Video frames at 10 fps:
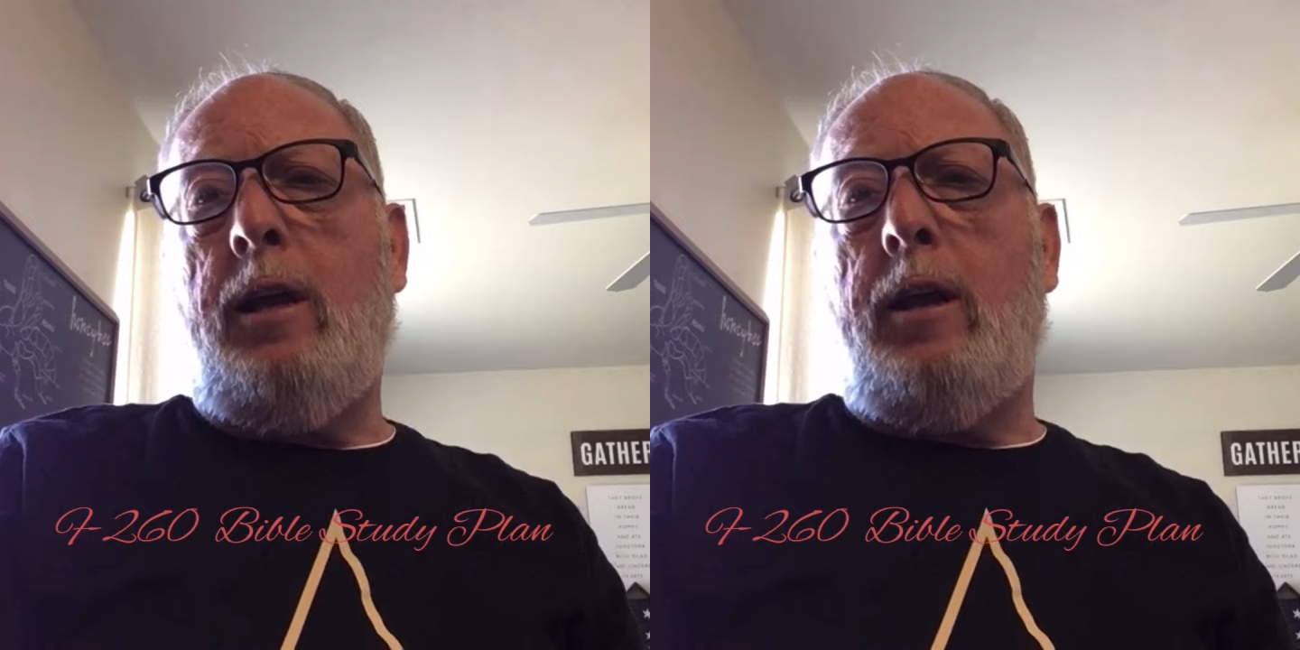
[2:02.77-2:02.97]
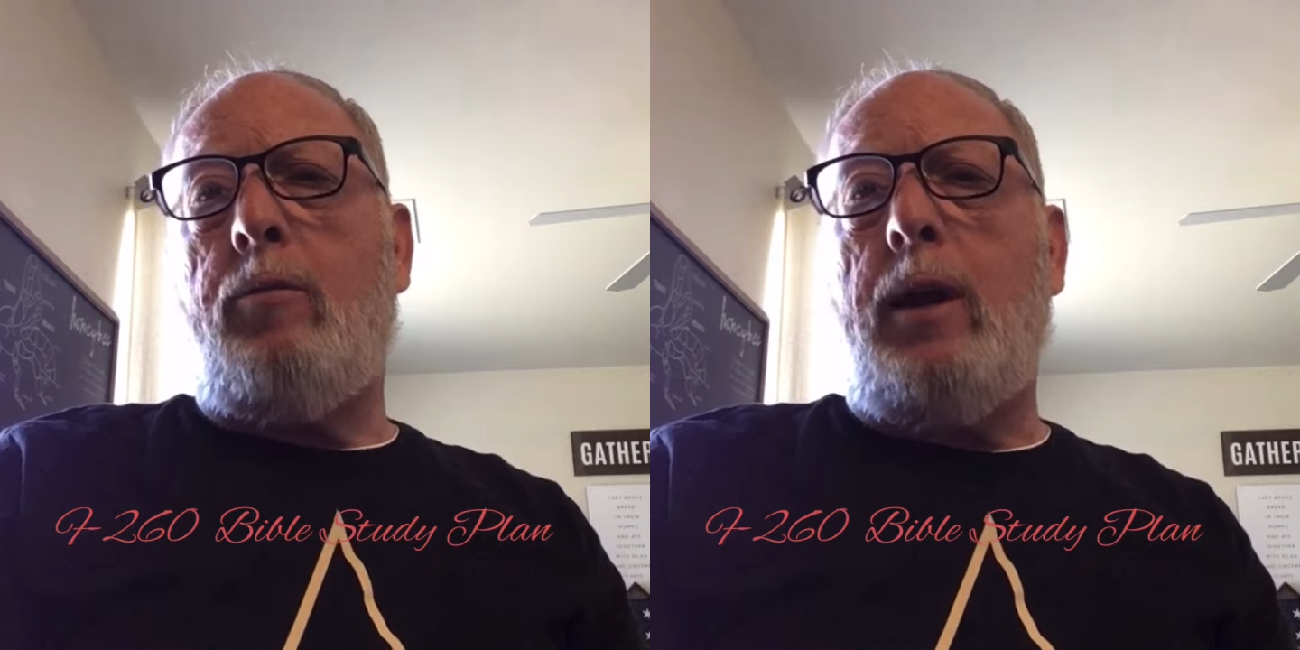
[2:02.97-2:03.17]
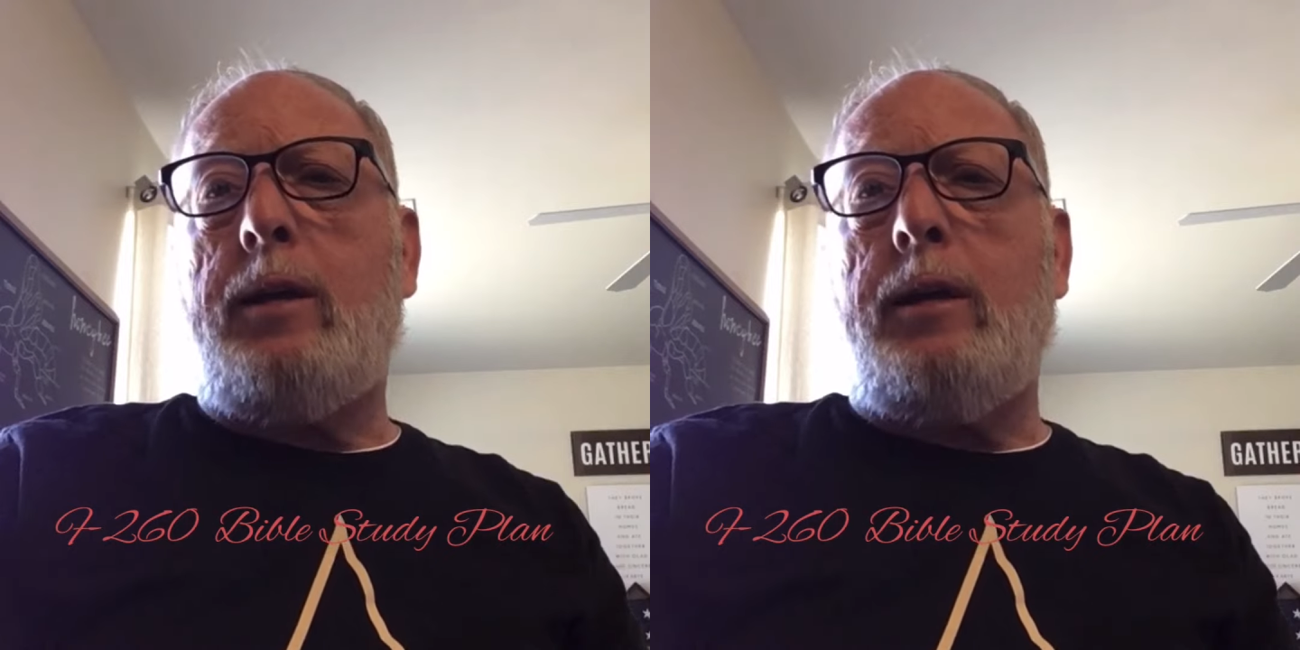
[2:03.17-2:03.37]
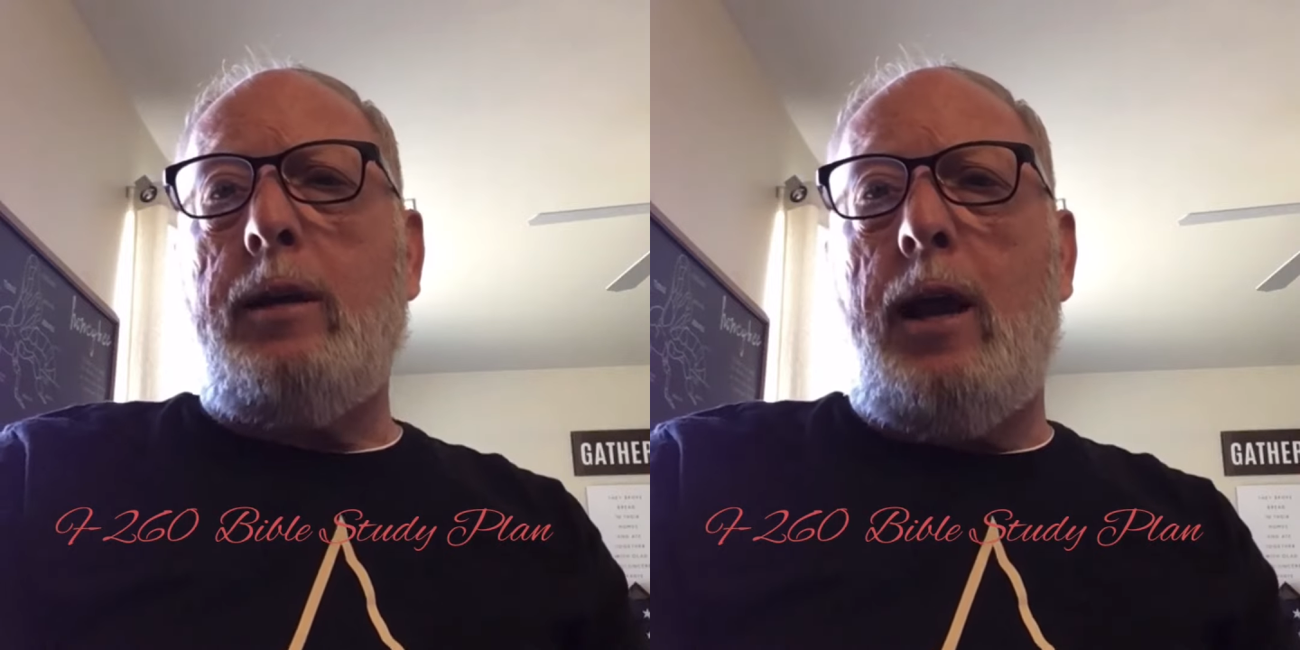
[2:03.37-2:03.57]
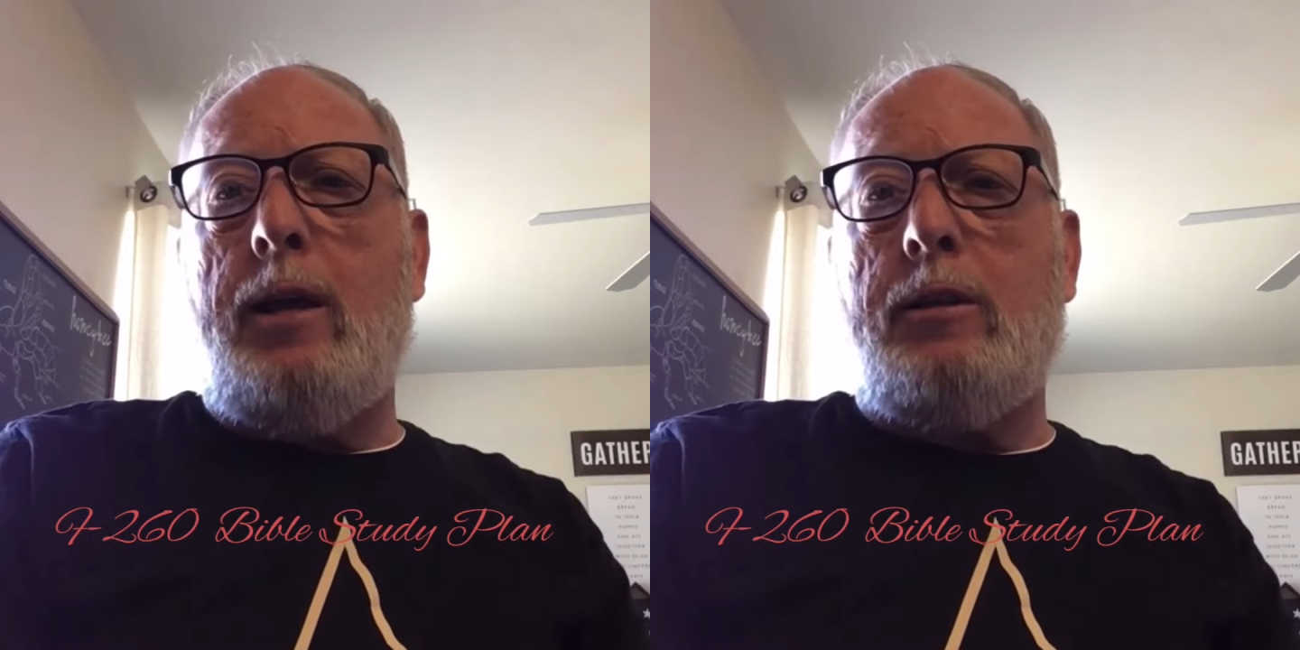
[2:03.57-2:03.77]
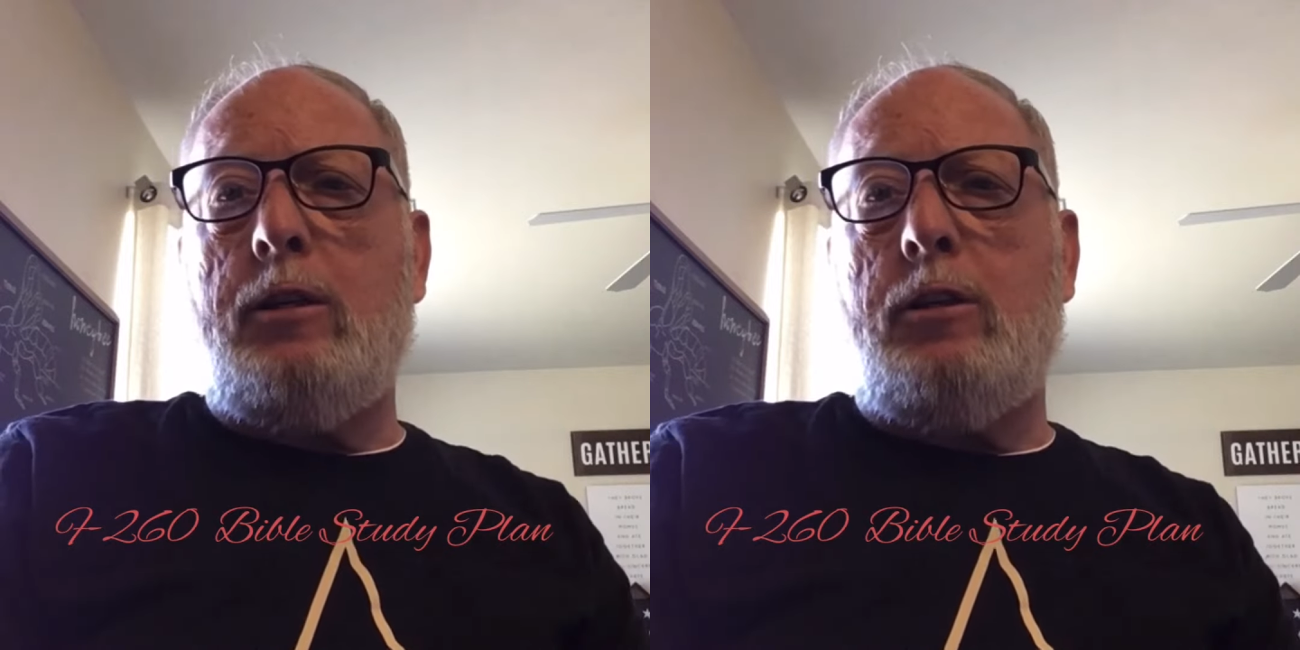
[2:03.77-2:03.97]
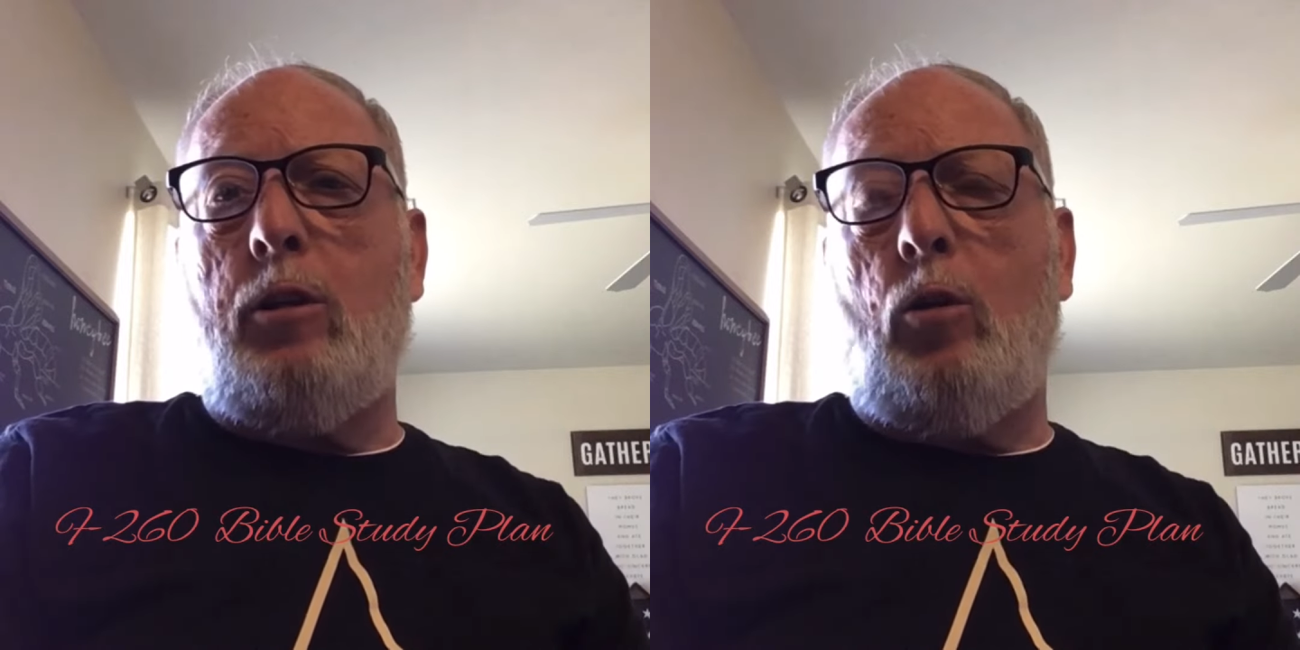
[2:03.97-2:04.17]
and recognizes the